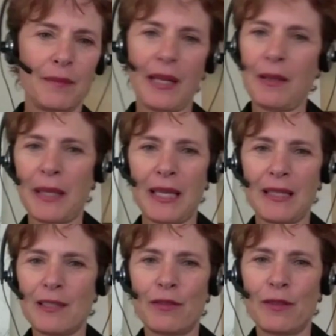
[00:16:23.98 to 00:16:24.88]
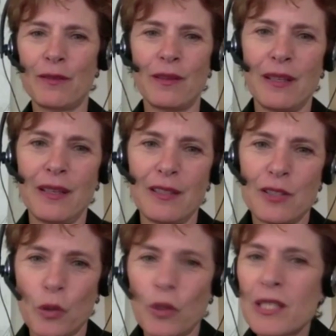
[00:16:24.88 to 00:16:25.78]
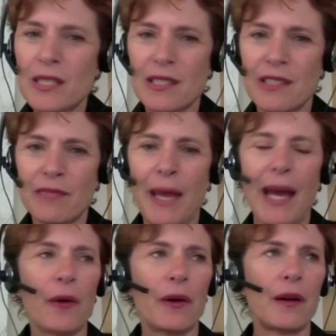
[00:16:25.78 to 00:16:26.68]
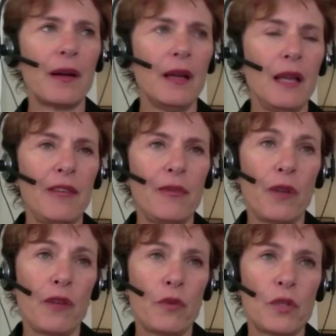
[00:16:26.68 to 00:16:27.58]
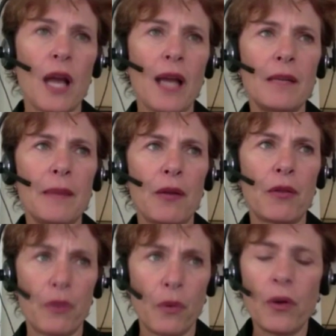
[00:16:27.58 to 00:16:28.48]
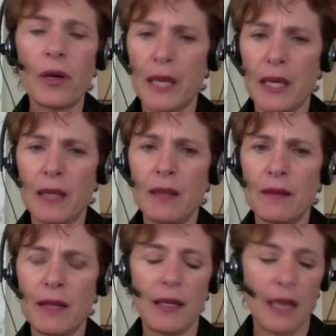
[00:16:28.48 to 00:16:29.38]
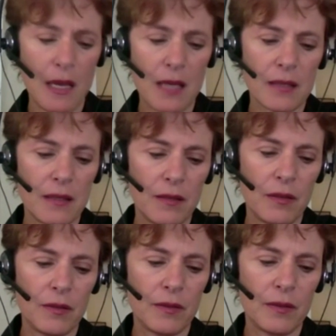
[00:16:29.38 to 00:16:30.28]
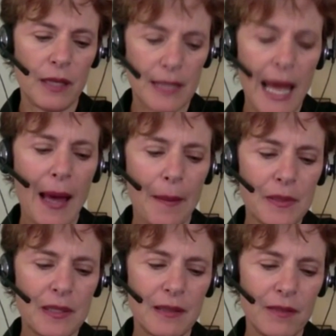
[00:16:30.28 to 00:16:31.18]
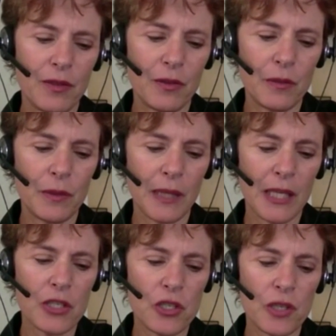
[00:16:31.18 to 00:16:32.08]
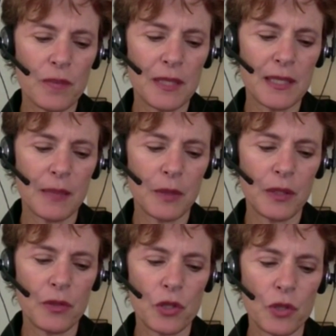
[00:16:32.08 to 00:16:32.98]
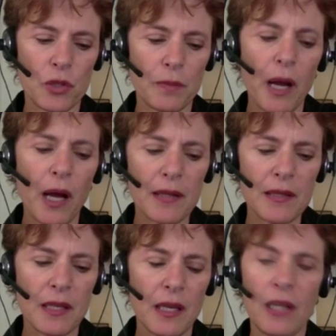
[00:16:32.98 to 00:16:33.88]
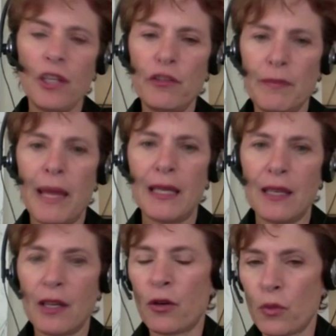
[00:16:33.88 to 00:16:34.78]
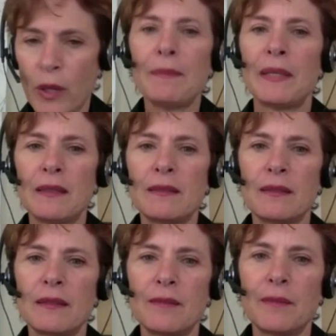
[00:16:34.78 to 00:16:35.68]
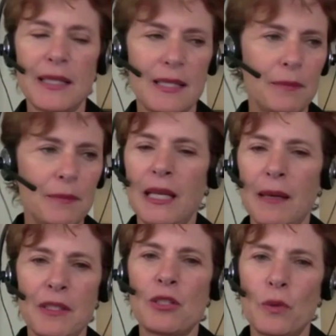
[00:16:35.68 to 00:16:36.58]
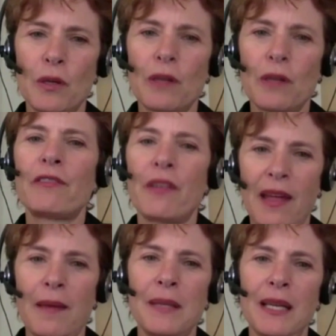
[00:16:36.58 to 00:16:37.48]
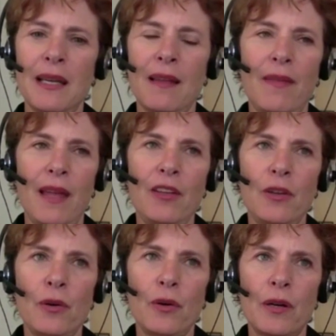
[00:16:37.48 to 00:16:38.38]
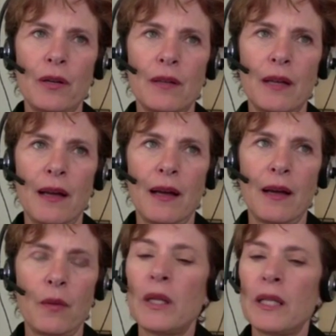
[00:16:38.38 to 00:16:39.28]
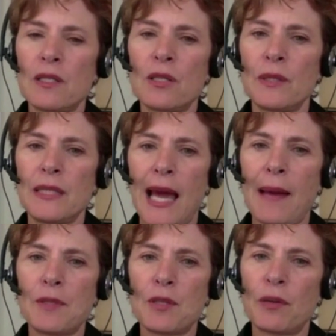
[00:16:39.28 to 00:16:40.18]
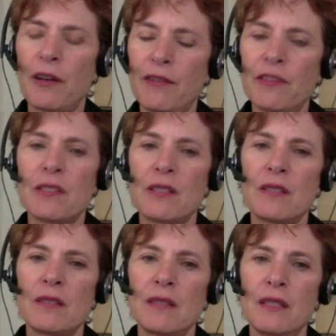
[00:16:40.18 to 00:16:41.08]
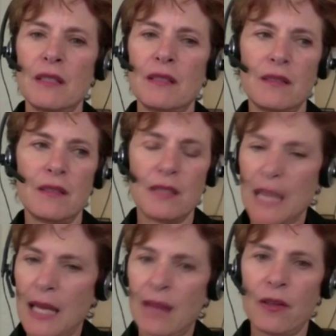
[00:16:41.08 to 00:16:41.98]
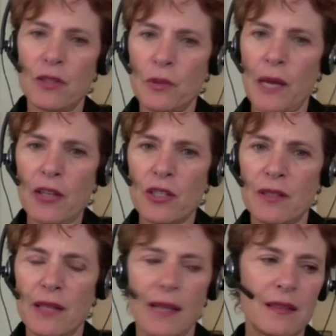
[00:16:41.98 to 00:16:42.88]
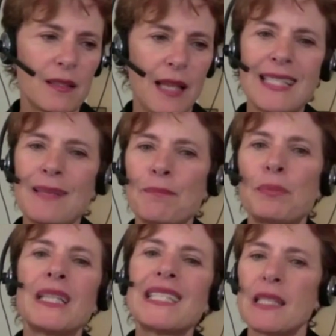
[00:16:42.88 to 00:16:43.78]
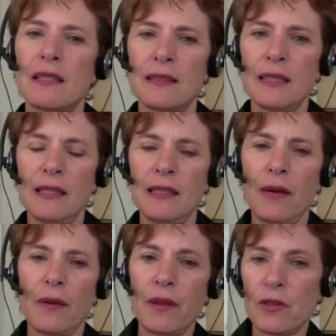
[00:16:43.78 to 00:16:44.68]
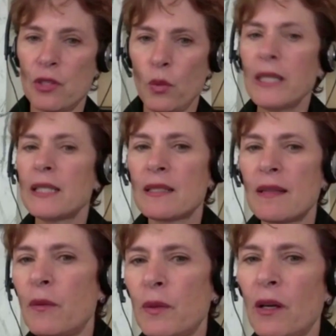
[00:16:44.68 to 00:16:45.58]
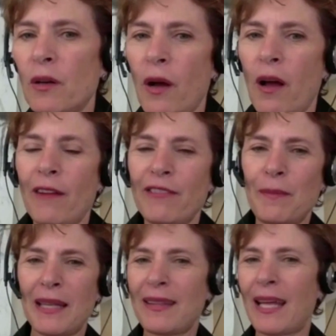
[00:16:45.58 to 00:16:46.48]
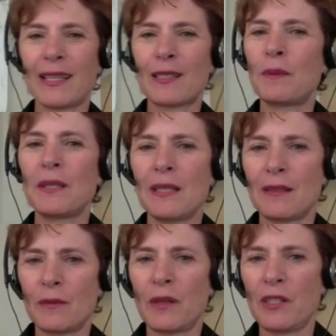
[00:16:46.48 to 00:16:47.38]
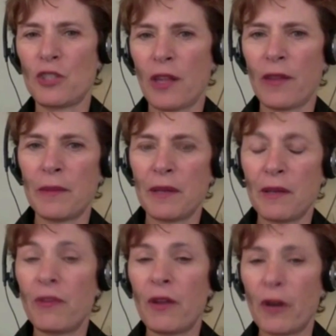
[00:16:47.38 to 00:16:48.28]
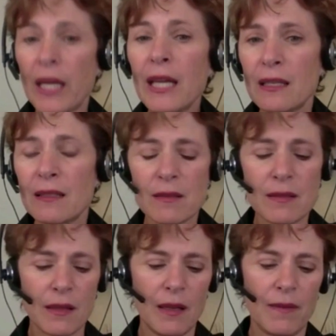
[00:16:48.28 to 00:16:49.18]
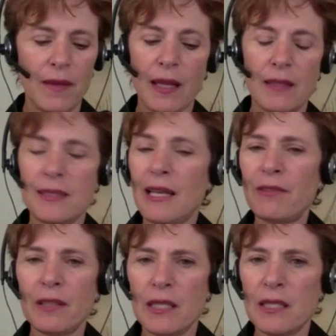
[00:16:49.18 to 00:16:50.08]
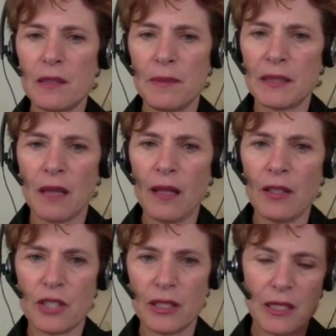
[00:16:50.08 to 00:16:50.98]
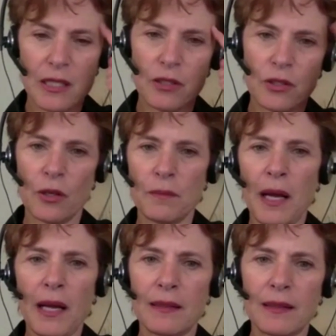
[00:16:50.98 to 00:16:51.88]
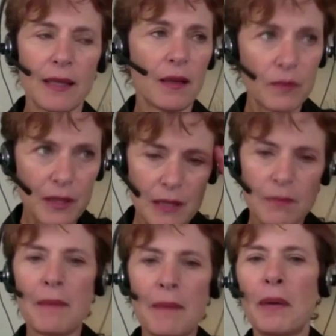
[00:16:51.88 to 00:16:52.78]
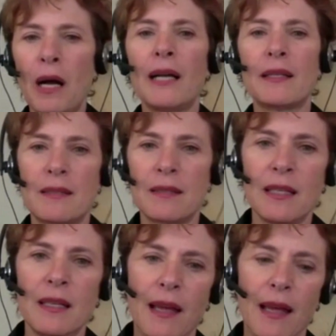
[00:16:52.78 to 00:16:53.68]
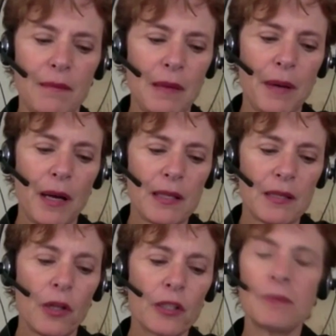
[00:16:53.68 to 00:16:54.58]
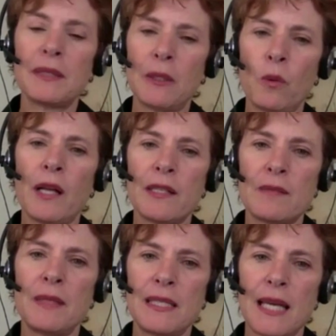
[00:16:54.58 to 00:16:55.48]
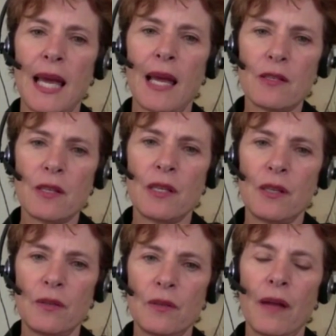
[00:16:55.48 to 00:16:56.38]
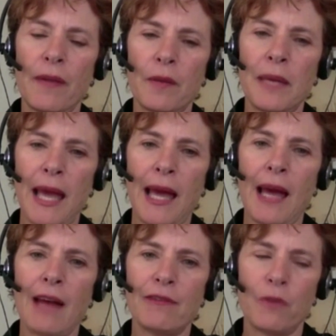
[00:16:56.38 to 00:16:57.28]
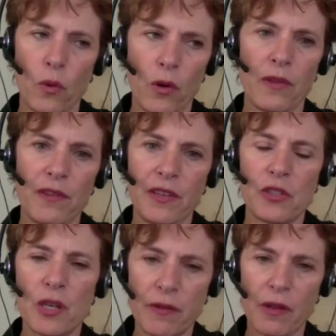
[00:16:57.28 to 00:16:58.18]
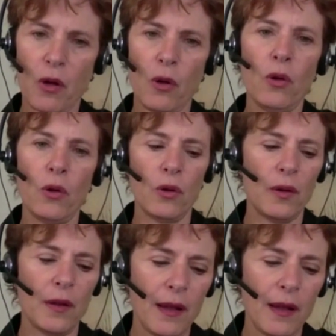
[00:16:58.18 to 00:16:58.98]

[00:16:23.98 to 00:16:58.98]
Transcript: many, many different sources of power. If we're talking about authority, then yes, you adapt. If you're in relationship to someone who's your boss, you've made an agreement by simply coming to work for them that you're willing to adapt your preferences to take their direction. That's implicit. Now, there's a weakness in that we don't often make that explicit with each other, but if there is, then it definitely needs to be acknowledged, at least in your own mind. Like, this is my boss, and my boss ultimately wants me to execute on their behalf for the vision of the whole.